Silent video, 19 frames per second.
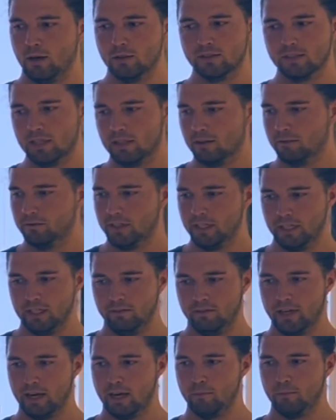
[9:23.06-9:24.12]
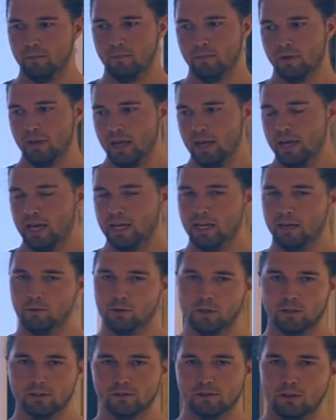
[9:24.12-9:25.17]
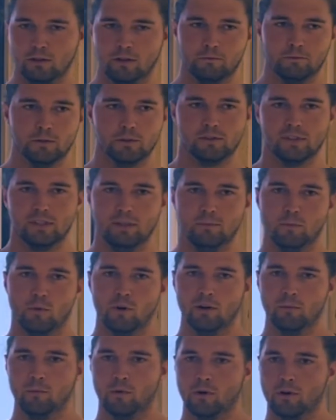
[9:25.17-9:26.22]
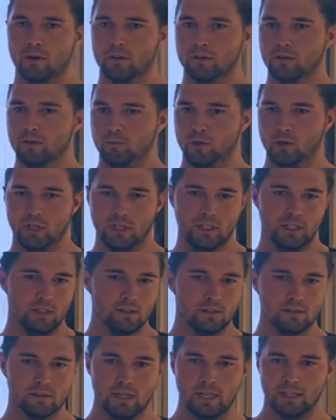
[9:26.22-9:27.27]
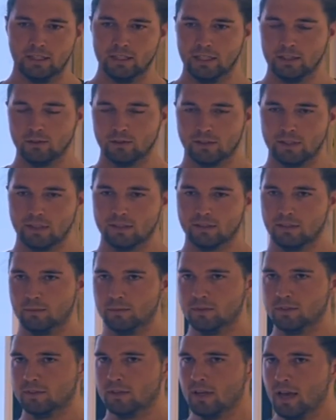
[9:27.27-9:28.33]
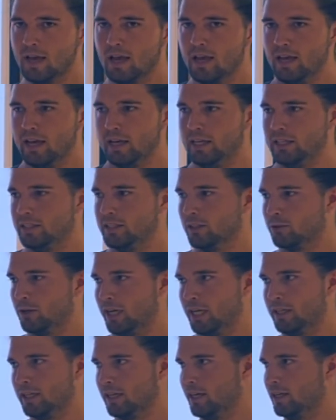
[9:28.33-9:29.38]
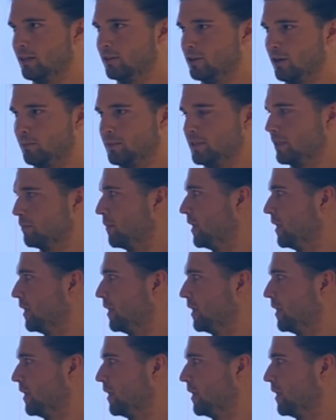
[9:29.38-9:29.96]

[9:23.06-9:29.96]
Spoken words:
outside of the EVM, and I would also love to see more and more communities and ecosystems integrating and adopting